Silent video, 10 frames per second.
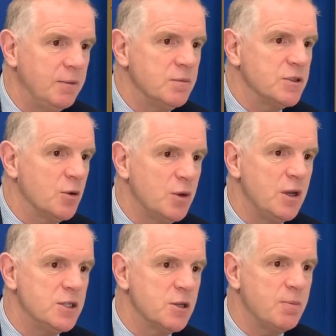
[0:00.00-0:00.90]
So
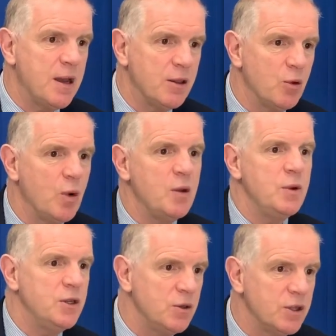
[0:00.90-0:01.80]
it's about the way we
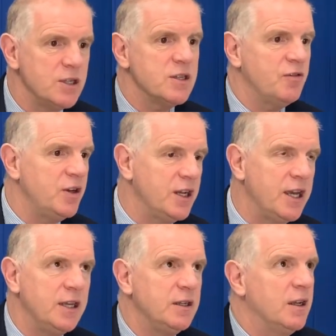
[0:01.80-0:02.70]
do things every
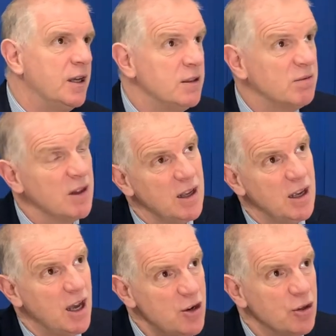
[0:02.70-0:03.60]
day, and
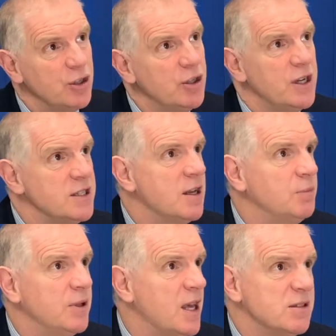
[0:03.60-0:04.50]
another good
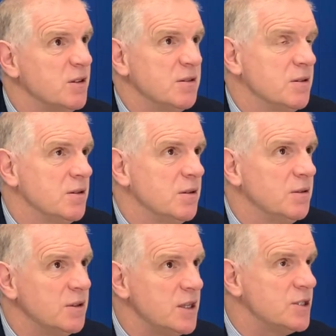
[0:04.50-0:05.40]
example of that
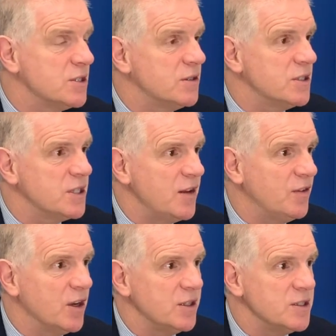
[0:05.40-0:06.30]
is the
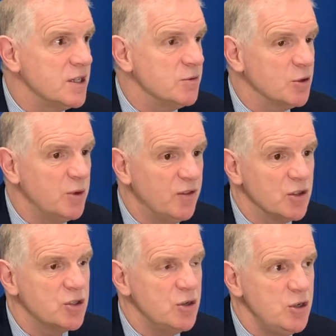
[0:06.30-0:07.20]
safeguarding team. So we've
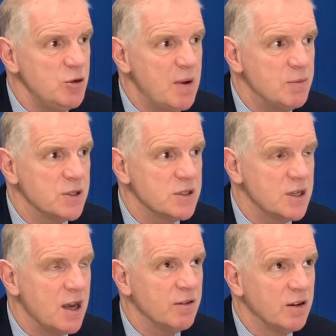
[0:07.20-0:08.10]
got 2 new members of
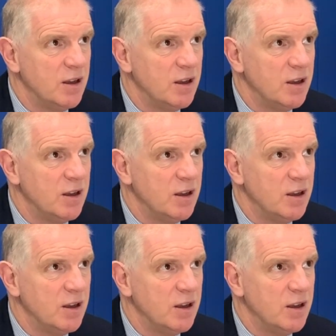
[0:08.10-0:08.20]
staff.